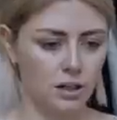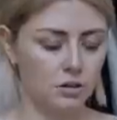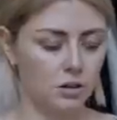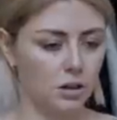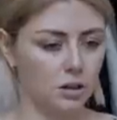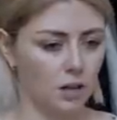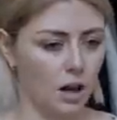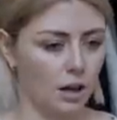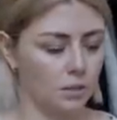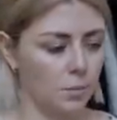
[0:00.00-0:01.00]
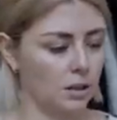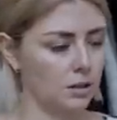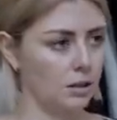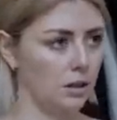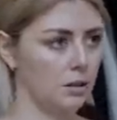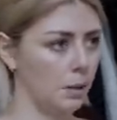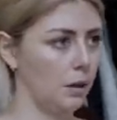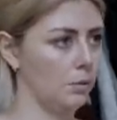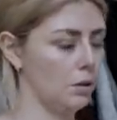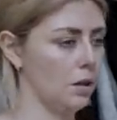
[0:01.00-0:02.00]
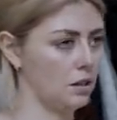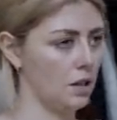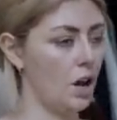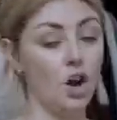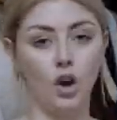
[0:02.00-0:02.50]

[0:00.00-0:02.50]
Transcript: itchy as I expected it to be, which is